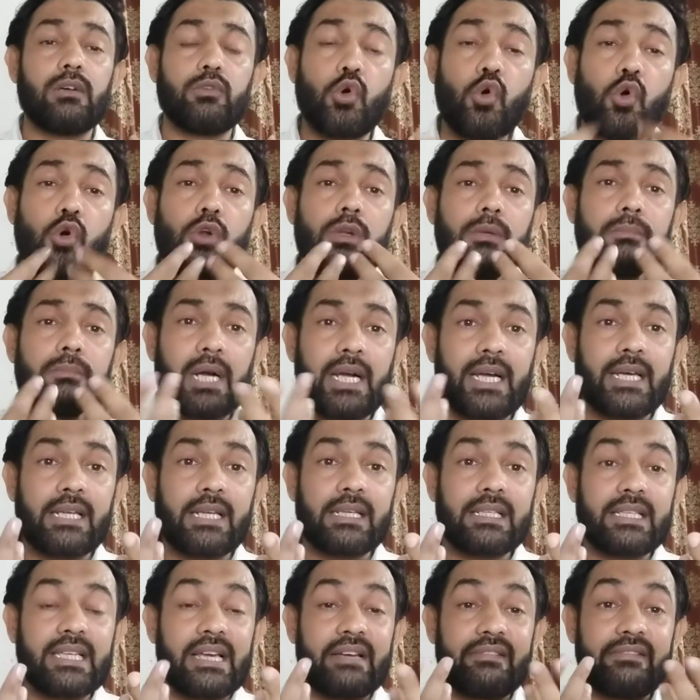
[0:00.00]
whole
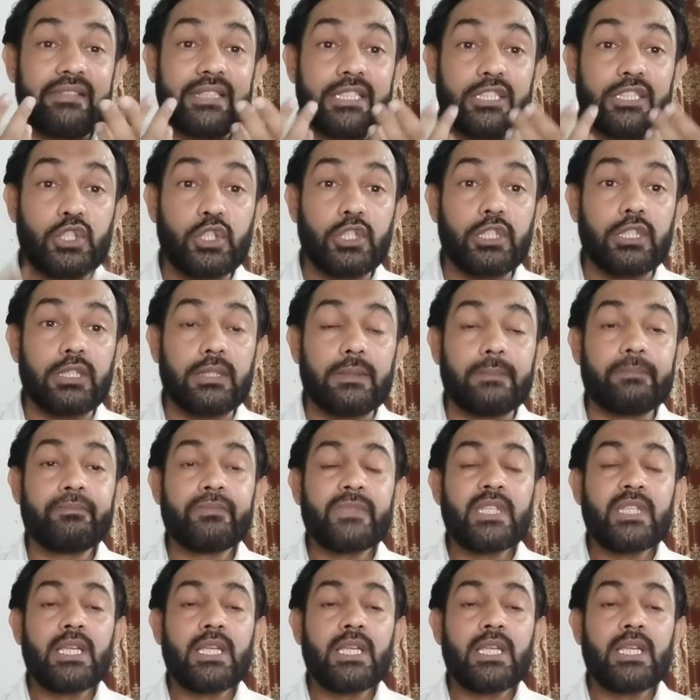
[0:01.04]
buccal cavity